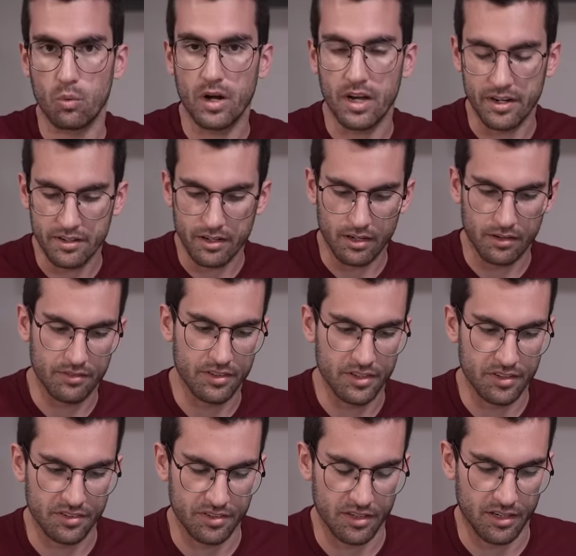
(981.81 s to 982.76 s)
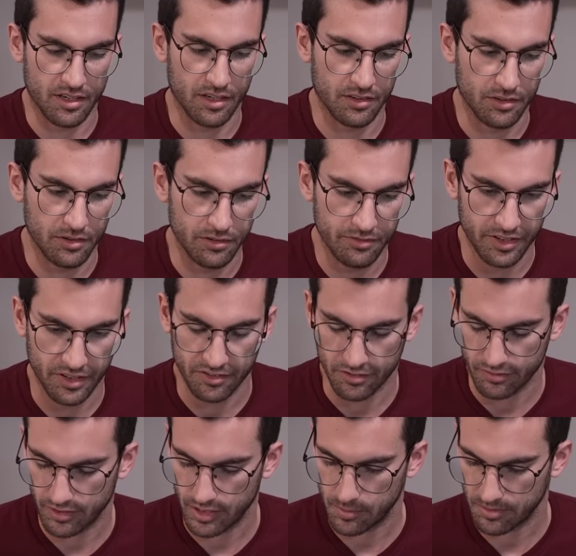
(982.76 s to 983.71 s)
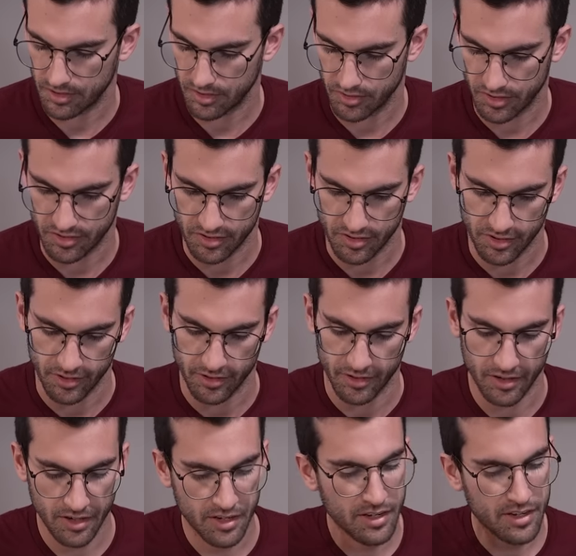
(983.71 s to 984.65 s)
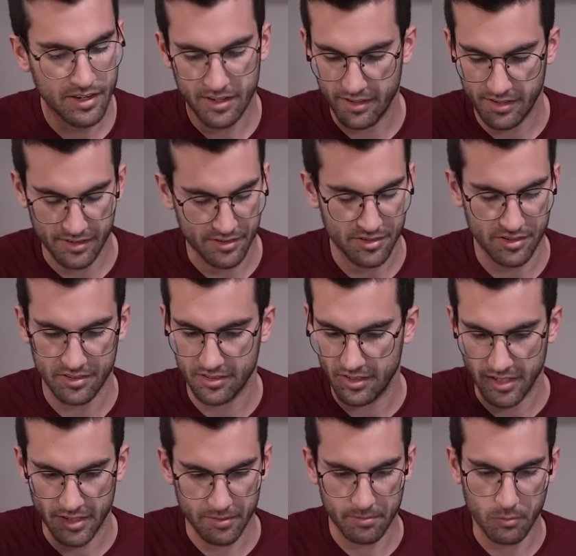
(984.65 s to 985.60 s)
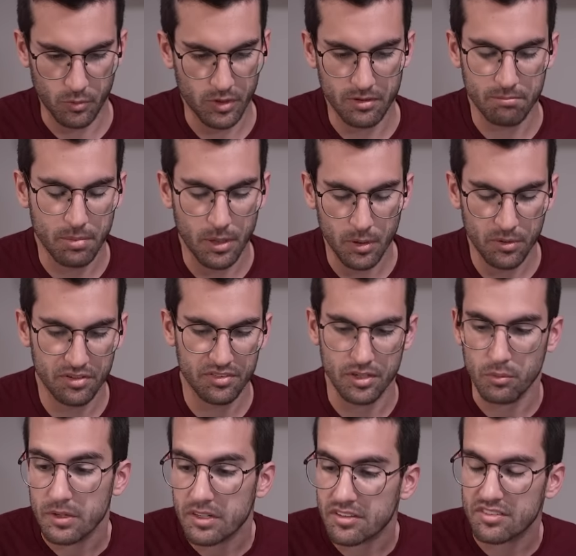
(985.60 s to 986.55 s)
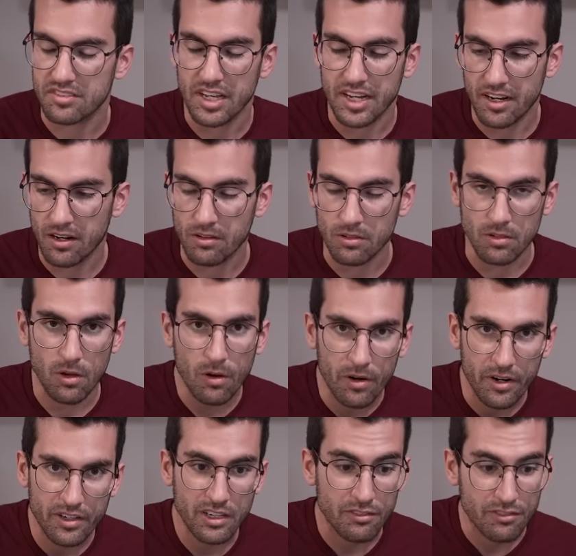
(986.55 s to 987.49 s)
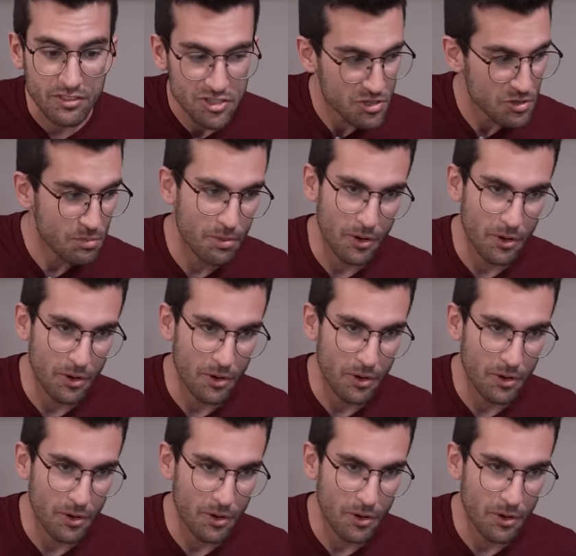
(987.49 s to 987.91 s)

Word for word: one of this little fix or flop series here. It wouldn't post, it wouldn't stay on long enough to